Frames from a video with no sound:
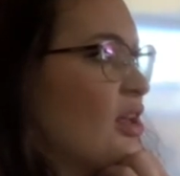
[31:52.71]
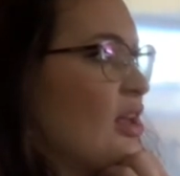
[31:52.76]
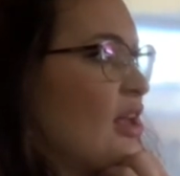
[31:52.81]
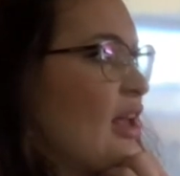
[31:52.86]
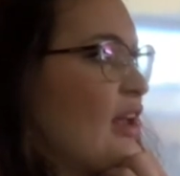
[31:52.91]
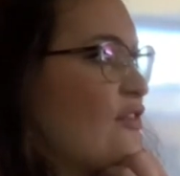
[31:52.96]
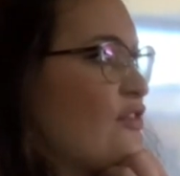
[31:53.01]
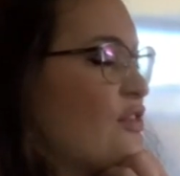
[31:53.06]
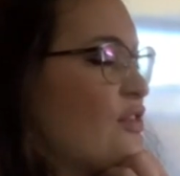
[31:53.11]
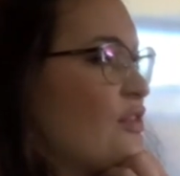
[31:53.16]

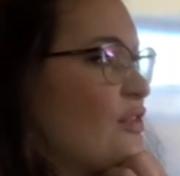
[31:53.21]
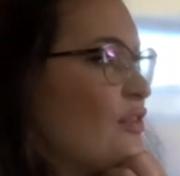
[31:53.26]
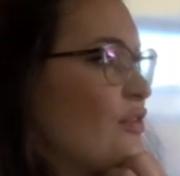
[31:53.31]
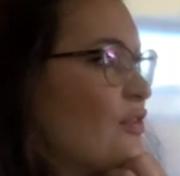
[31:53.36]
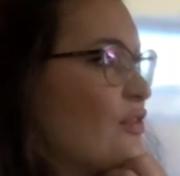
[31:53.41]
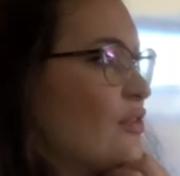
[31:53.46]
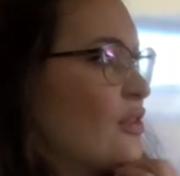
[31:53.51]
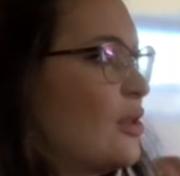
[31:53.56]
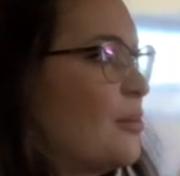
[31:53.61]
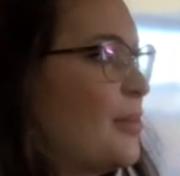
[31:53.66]
if
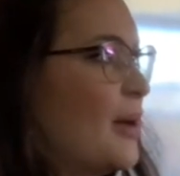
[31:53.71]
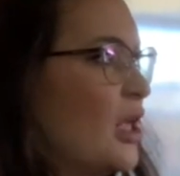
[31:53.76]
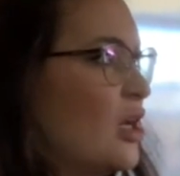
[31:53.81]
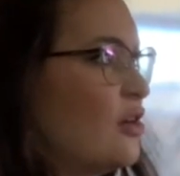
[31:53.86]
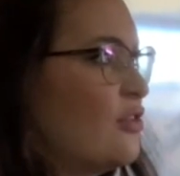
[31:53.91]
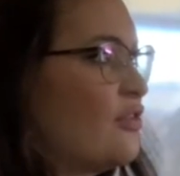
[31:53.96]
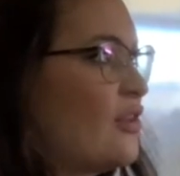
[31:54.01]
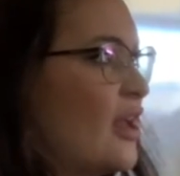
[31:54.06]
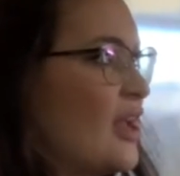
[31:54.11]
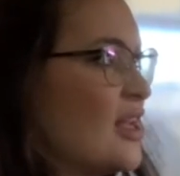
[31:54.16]
the
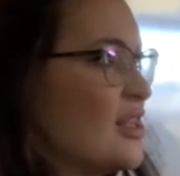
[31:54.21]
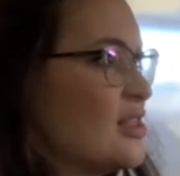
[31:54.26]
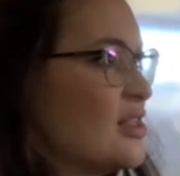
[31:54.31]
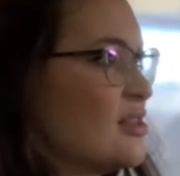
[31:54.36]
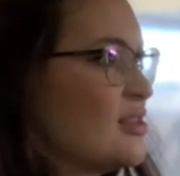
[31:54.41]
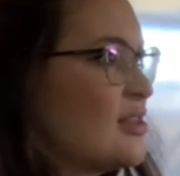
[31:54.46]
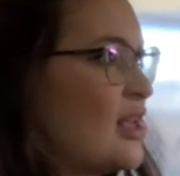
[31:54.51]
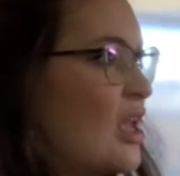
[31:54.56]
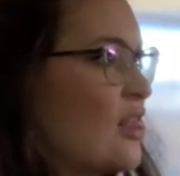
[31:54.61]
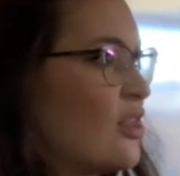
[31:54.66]
butterfly is
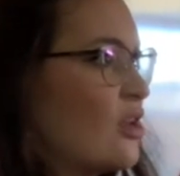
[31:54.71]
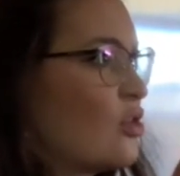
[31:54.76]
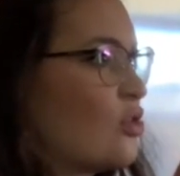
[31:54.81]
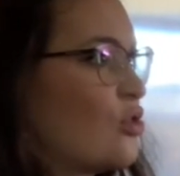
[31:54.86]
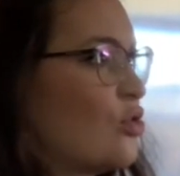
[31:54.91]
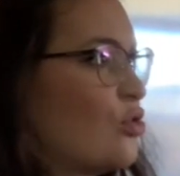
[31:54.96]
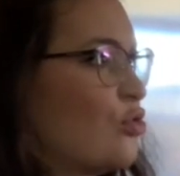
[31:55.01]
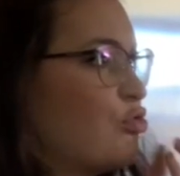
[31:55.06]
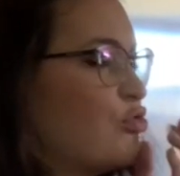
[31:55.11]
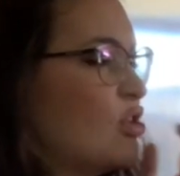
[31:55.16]
inside the
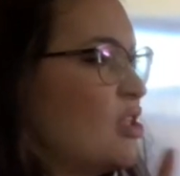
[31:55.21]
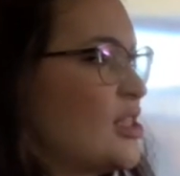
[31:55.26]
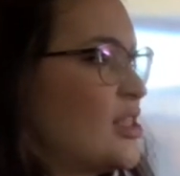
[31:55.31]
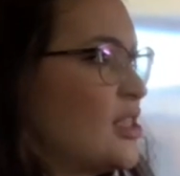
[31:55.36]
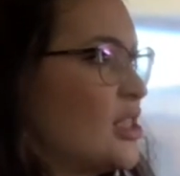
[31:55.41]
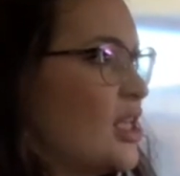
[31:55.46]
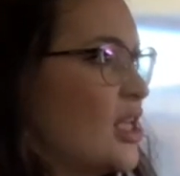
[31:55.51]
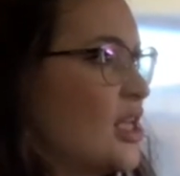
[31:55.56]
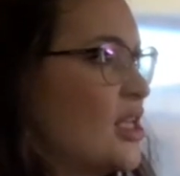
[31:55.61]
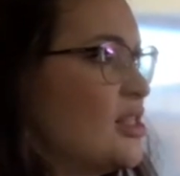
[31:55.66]

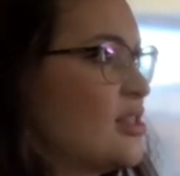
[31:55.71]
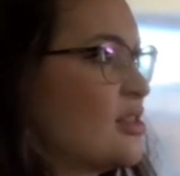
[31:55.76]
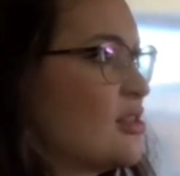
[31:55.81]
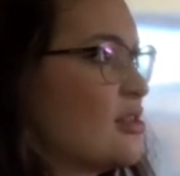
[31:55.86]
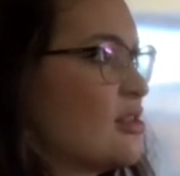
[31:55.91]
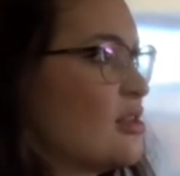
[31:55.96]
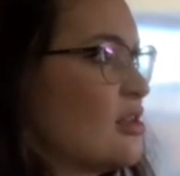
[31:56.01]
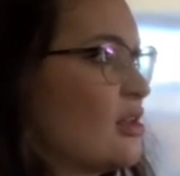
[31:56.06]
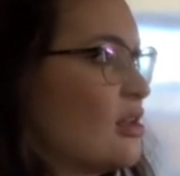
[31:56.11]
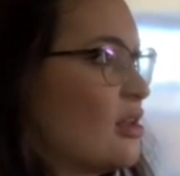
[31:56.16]
chrysalis,
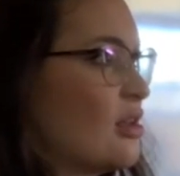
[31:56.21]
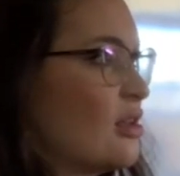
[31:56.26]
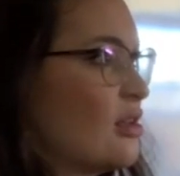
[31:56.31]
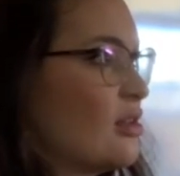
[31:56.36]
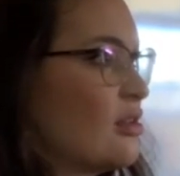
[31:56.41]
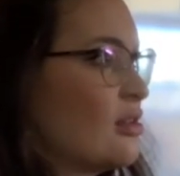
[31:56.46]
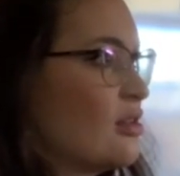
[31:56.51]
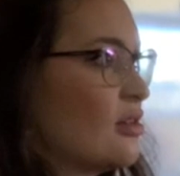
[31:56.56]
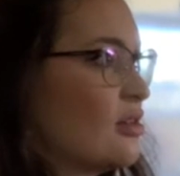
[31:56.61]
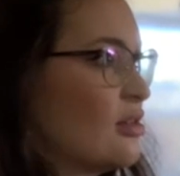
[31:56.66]

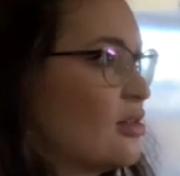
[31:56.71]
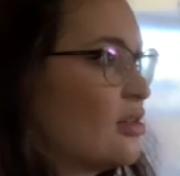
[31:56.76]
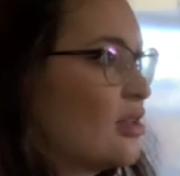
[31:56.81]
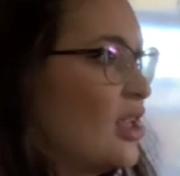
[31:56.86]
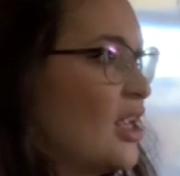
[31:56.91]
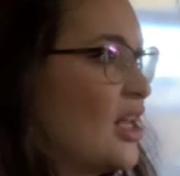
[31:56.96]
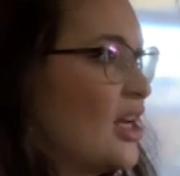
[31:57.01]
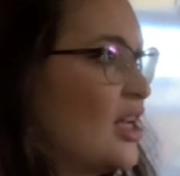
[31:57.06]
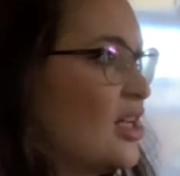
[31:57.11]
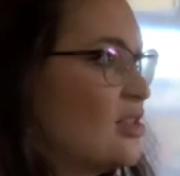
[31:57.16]

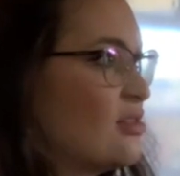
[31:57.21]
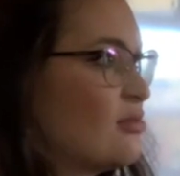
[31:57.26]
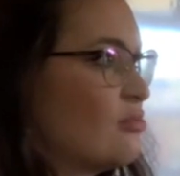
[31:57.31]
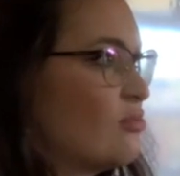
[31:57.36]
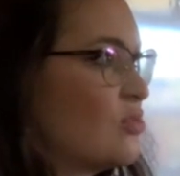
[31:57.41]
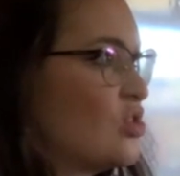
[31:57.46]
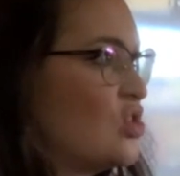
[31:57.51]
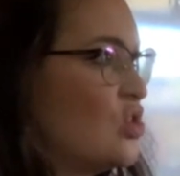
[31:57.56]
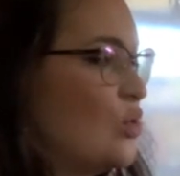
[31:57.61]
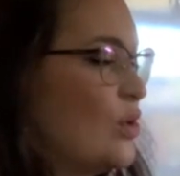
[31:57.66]
can it
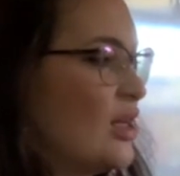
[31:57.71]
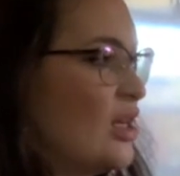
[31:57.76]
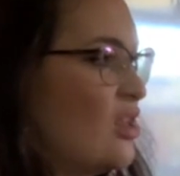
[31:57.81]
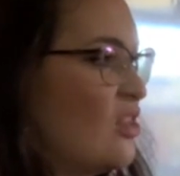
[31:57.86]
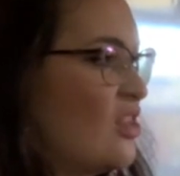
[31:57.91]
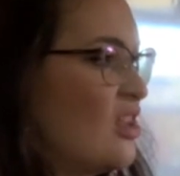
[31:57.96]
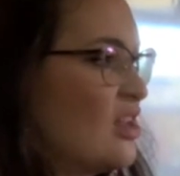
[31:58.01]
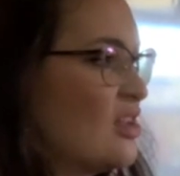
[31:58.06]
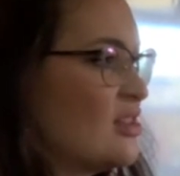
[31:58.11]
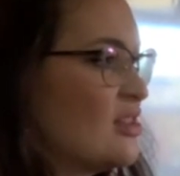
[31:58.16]
do
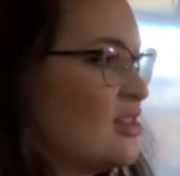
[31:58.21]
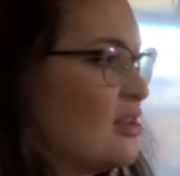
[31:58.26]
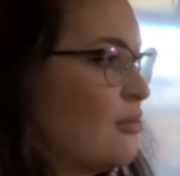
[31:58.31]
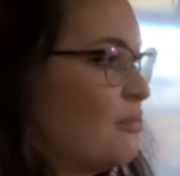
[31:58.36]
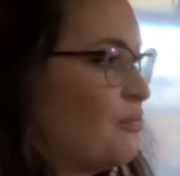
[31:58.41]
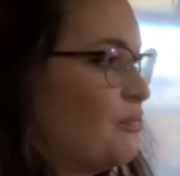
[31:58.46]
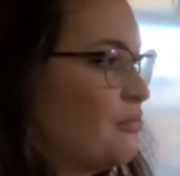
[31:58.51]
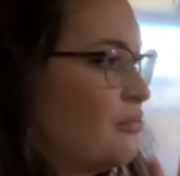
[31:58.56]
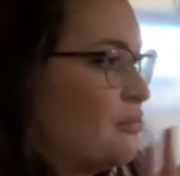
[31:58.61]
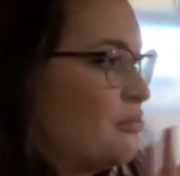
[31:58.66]
anything to
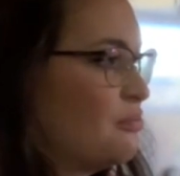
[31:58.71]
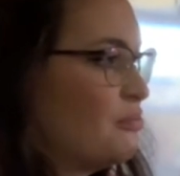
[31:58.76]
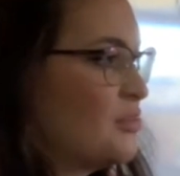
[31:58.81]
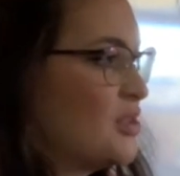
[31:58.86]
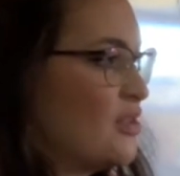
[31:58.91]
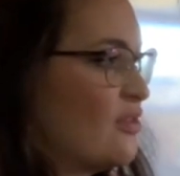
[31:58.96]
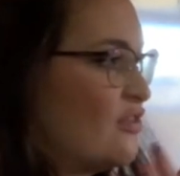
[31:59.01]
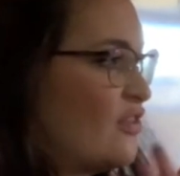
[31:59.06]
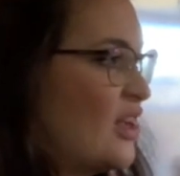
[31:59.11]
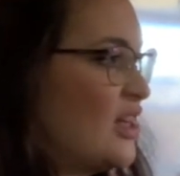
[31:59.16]

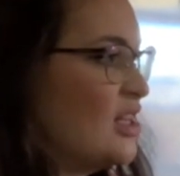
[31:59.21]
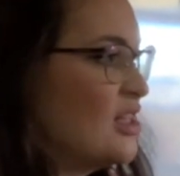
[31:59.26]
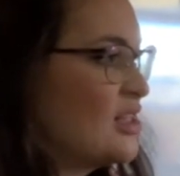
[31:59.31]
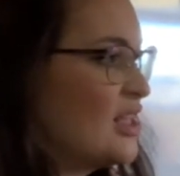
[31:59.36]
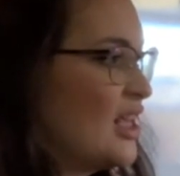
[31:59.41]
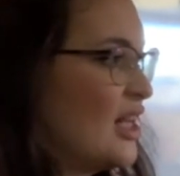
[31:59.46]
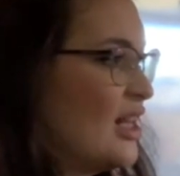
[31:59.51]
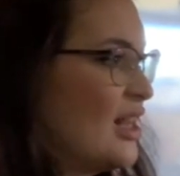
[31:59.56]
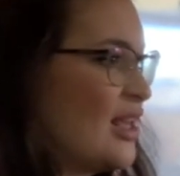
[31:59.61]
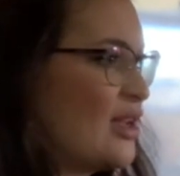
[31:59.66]
defend it?
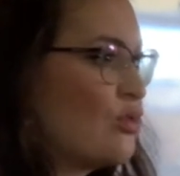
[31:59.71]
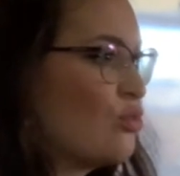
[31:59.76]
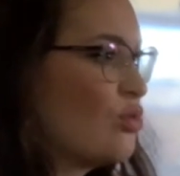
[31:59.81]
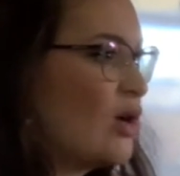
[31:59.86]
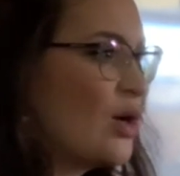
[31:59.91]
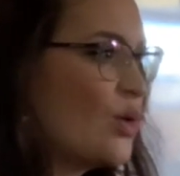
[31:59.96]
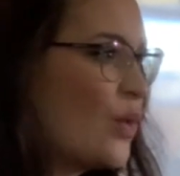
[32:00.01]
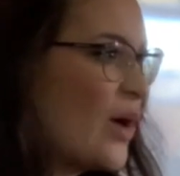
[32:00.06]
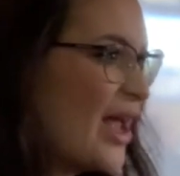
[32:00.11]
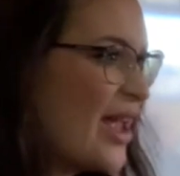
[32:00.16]
Can it like run
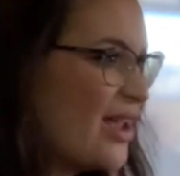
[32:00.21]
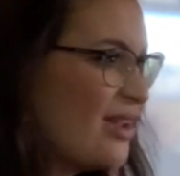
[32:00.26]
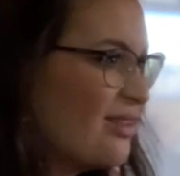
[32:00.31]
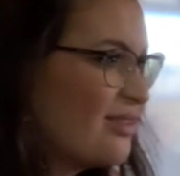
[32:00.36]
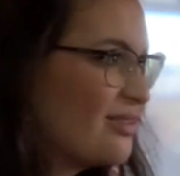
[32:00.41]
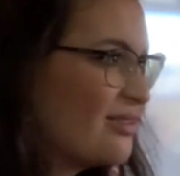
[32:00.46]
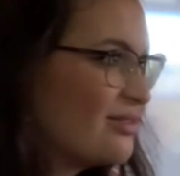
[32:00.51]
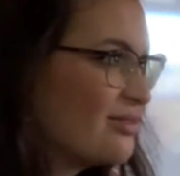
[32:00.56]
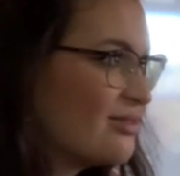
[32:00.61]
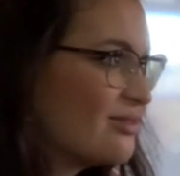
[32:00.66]
away?
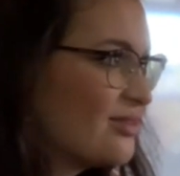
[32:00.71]
No.